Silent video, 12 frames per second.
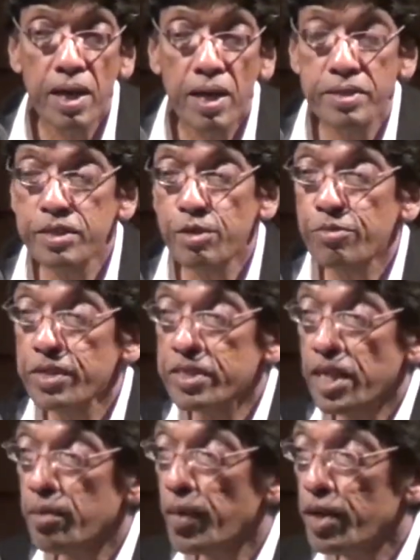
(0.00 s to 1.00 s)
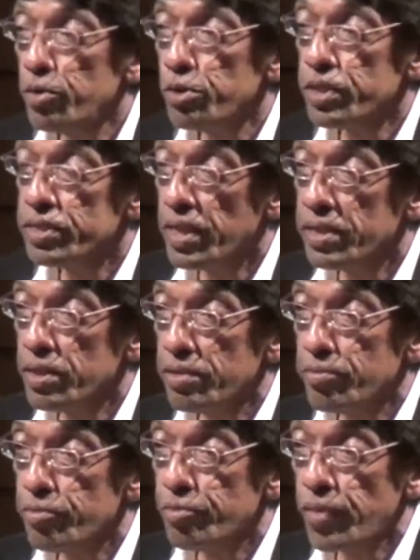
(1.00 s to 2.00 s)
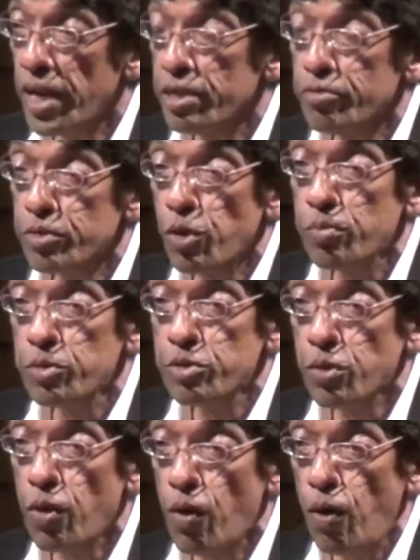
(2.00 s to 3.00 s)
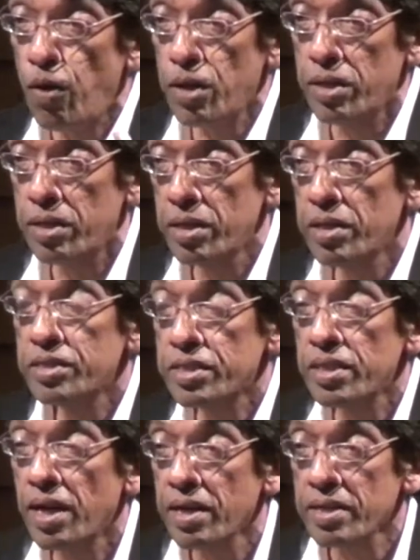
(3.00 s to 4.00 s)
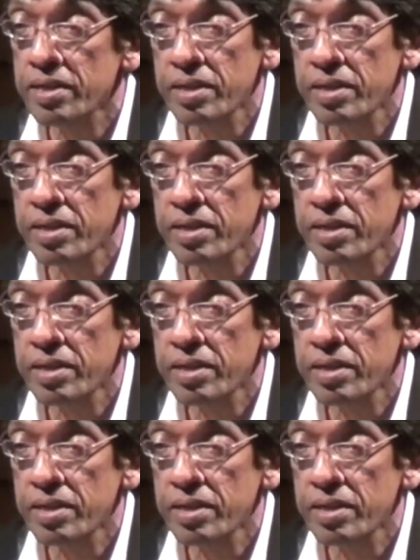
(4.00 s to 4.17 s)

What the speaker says: and this is the first time I noticed that the flight was almost all Sri Lankans.